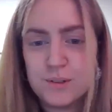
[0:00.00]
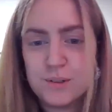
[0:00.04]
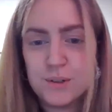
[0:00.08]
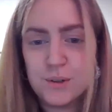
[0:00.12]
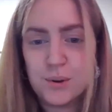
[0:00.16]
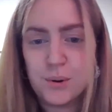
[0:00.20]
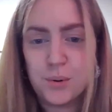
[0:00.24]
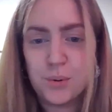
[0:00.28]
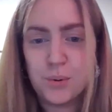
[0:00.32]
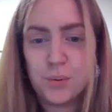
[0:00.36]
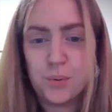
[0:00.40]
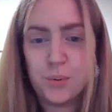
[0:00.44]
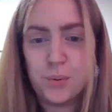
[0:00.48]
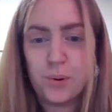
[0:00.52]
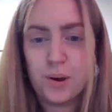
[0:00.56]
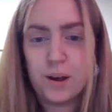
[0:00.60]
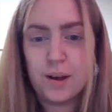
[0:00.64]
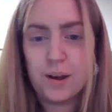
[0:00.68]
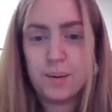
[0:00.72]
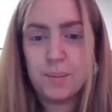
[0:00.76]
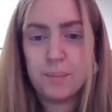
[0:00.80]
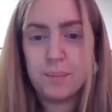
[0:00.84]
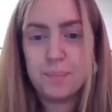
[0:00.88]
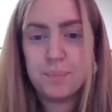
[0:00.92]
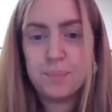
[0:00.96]
So
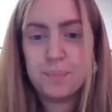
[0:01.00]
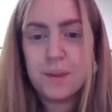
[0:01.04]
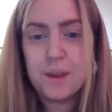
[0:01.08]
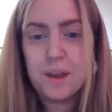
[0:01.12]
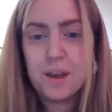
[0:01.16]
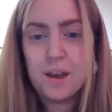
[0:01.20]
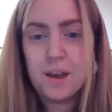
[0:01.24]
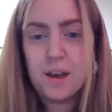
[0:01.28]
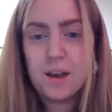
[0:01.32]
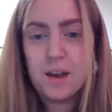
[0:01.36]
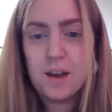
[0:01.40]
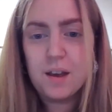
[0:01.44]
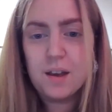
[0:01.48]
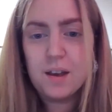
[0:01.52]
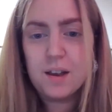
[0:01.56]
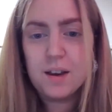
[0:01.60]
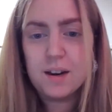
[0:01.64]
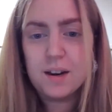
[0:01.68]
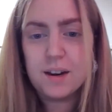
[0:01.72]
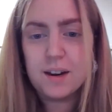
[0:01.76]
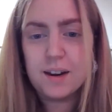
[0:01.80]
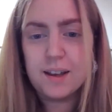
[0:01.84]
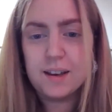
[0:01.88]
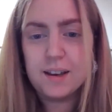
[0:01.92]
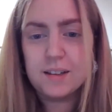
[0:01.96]

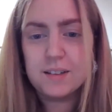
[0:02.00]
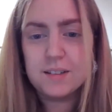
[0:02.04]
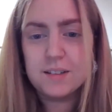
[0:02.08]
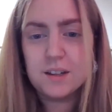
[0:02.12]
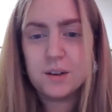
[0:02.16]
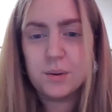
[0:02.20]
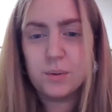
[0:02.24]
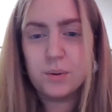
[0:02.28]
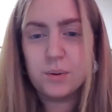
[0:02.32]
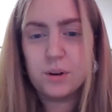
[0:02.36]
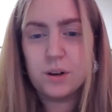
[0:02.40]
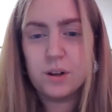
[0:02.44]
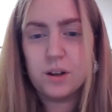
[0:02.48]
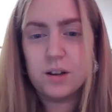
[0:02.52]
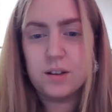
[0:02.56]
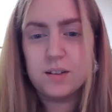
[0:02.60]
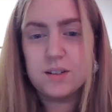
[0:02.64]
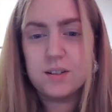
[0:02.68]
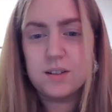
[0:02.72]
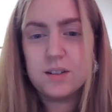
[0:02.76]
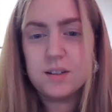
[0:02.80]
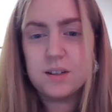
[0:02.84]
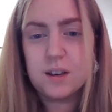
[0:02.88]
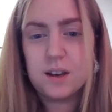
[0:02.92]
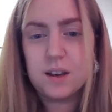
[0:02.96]
next I will
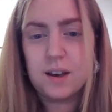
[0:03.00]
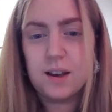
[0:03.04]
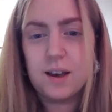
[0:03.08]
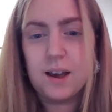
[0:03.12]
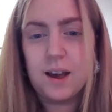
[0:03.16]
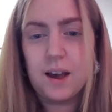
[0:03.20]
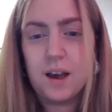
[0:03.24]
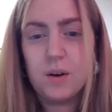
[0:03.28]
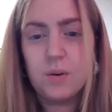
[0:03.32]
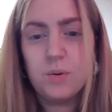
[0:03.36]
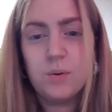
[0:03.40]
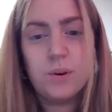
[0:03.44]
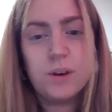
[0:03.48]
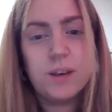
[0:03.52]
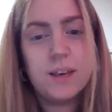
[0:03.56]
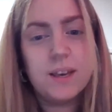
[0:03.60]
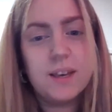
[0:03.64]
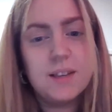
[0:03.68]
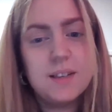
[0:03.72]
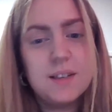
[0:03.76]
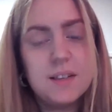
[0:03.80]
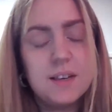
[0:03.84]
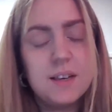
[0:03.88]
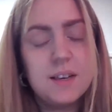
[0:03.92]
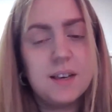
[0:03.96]
ask, how
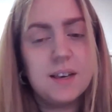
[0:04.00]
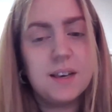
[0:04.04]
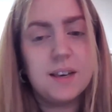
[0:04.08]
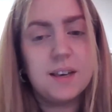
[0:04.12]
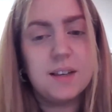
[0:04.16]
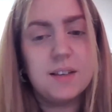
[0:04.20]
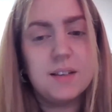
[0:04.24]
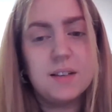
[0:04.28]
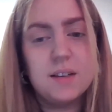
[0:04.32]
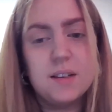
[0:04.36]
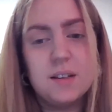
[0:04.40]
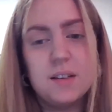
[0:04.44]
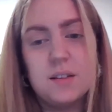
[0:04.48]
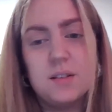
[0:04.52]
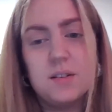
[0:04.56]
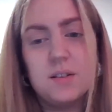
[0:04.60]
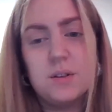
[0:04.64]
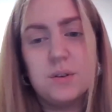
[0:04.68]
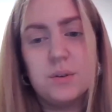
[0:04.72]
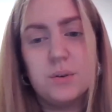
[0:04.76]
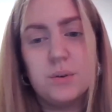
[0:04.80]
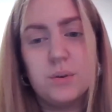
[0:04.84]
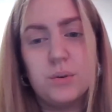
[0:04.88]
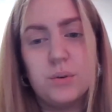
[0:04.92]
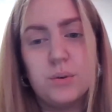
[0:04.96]
easy is it
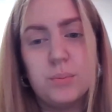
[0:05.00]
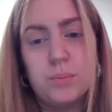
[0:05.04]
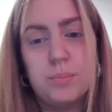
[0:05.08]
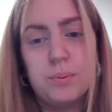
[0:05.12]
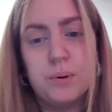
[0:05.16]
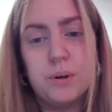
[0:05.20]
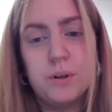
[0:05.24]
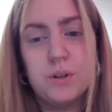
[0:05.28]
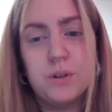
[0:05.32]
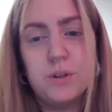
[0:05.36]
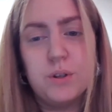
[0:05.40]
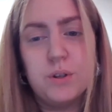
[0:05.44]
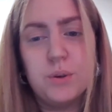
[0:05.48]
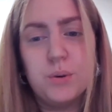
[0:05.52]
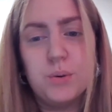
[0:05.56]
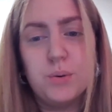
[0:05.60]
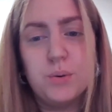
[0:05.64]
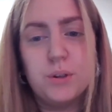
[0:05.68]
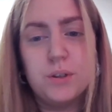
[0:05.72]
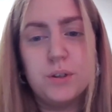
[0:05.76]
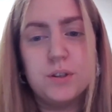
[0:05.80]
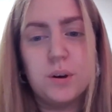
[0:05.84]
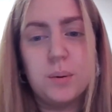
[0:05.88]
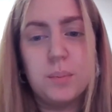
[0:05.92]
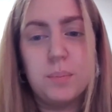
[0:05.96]
to
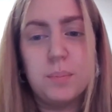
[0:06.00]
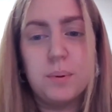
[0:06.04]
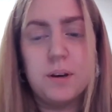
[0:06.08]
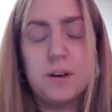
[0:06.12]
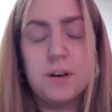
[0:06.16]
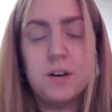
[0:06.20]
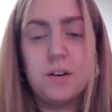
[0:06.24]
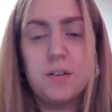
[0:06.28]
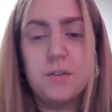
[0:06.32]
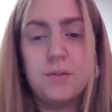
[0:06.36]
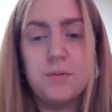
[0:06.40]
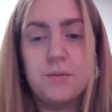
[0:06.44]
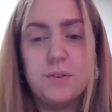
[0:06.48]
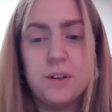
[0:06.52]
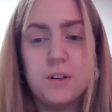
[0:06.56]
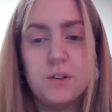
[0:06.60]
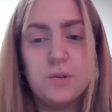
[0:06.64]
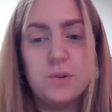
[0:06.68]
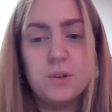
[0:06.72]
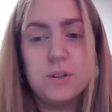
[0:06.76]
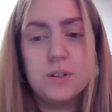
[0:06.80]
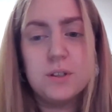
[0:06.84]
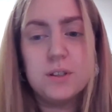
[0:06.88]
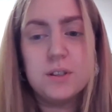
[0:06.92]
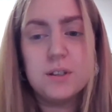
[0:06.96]
pursue a topic of
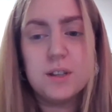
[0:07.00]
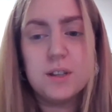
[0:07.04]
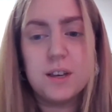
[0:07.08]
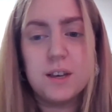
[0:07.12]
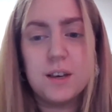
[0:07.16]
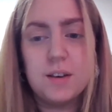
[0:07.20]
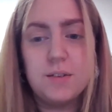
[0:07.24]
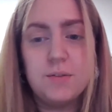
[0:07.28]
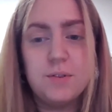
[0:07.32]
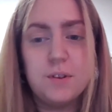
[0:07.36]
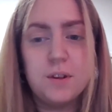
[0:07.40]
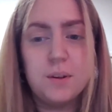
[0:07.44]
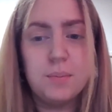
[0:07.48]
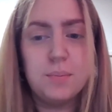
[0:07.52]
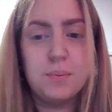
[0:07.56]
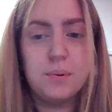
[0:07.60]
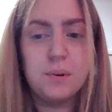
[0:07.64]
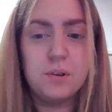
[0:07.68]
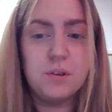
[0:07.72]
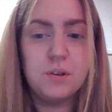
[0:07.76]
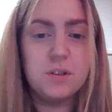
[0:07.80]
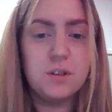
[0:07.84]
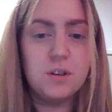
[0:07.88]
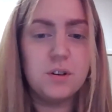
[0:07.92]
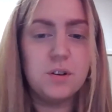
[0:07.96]
interest if the
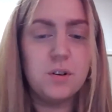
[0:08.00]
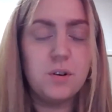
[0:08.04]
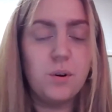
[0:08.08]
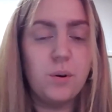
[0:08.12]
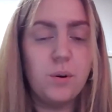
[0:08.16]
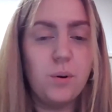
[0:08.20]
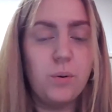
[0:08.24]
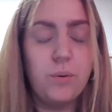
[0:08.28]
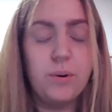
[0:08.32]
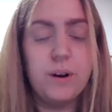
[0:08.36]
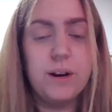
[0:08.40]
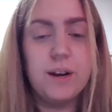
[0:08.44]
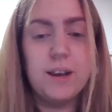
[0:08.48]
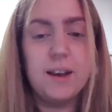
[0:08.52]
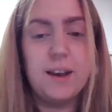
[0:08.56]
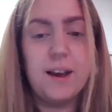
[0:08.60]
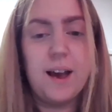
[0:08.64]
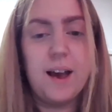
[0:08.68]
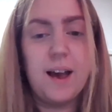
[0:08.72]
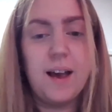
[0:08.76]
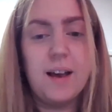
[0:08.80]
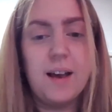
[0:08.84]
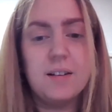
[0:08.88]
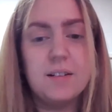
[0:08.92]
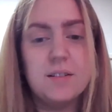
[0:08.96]
person already
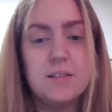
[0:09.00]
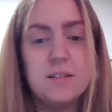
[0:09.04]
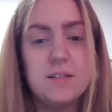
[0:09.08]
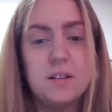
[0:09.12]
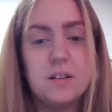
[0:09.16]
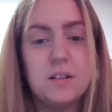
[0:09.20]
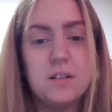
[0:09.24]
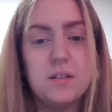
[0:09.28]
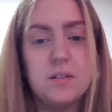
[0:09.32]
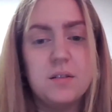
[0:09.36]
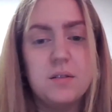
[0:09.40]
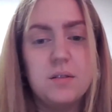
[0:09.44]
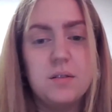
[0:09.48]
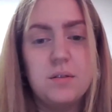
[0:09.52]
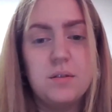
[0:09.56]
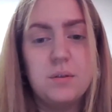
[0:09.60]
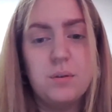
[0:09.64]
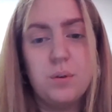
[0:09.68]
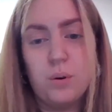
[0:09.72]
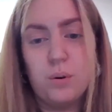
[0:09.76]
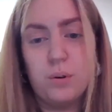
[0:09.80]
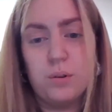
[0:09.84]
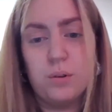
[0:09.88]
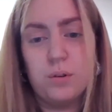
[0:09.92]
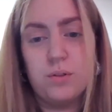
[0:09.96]
has a
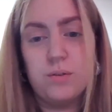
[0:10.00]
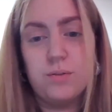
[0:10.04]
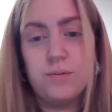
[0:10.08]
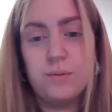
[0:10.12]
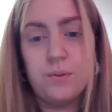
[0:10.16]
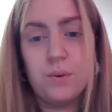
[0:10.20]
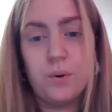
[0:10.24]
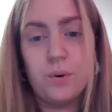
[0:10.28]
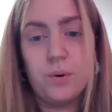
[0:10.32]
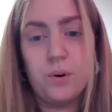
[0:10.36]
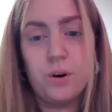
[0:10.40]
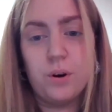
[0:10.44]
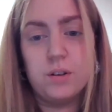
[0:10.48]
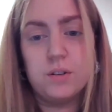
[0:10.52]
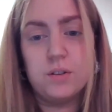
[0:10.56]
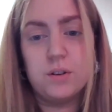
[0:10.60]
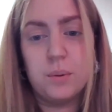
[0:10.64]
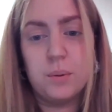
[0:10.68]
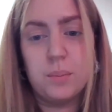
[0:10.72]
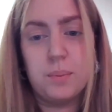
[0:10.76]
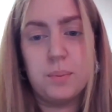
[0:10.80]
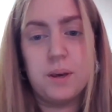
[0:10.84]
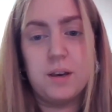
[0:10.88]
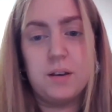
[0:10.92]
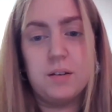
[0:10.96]
thought for a
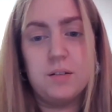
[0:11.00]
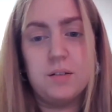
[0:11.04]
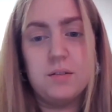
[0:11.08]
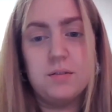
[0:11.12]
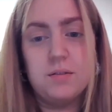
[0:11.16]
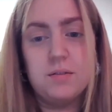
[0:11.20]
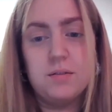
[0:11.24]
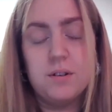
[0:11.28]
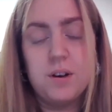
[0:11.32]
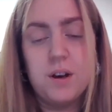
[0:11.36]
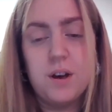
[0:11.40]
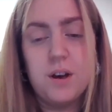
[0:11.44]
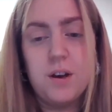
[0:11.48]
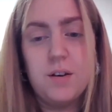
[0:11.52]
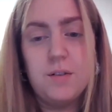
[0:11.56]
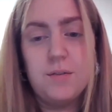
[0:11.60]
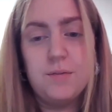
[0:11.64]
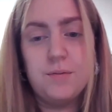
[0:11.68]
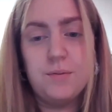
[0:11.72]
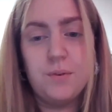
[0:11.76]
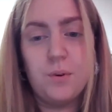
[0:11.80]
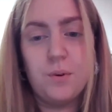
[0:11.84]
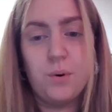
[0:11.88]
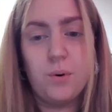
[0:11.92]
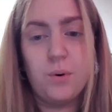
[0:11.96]
topic
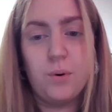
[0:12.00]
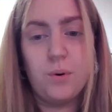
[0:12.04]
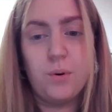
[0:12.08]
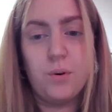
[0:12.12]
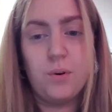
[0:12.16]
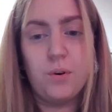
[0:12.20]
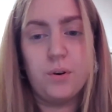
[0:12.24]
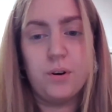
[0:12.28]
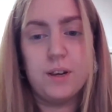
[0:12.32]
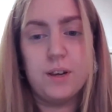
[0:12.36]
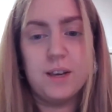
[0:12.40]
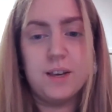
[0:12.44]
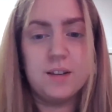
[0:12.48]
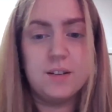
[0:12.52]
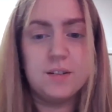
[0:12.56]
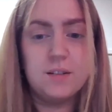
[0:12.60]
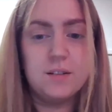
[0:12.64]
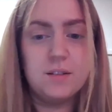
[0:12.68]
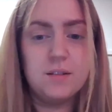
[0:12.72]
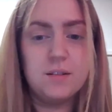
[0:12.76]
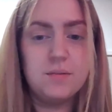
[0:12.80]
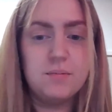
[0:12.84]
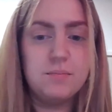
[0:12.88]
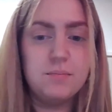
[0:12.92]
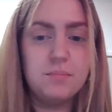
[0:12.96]
for
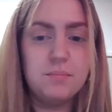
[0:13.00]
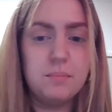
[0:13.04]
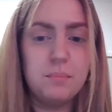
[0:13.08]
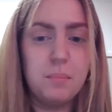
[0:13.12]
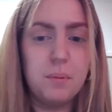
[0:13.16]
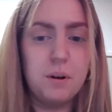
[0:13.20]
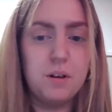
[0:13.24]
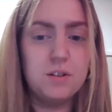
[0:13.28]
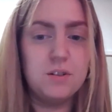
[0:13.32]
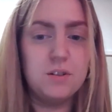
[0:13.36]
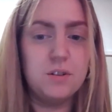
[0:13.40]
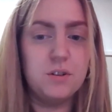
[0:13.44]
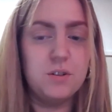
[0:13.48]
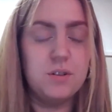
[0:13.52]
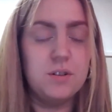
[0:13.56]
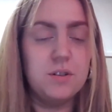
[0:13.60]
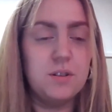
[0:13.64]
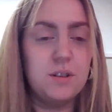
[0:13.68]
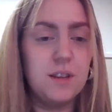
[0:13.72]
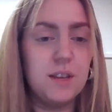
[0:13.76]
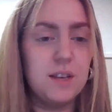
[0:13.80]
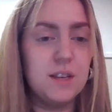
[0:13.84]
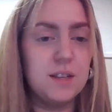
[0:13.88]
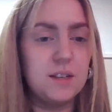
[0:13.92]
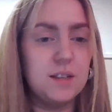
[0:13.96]
his master's
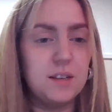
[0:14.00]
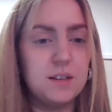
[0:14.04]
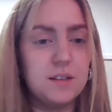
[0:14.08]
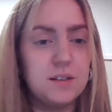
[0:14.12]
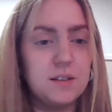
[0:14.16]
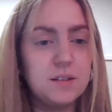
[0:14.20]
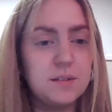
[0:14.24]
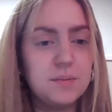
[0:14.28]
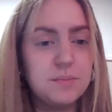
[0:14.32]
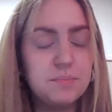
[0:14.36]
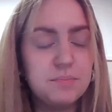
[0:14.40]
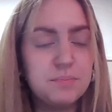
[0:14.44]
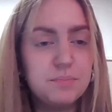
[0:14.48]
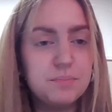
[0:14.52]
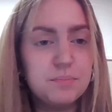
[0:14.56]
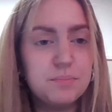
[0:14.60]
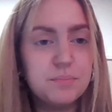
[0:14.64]
thesis?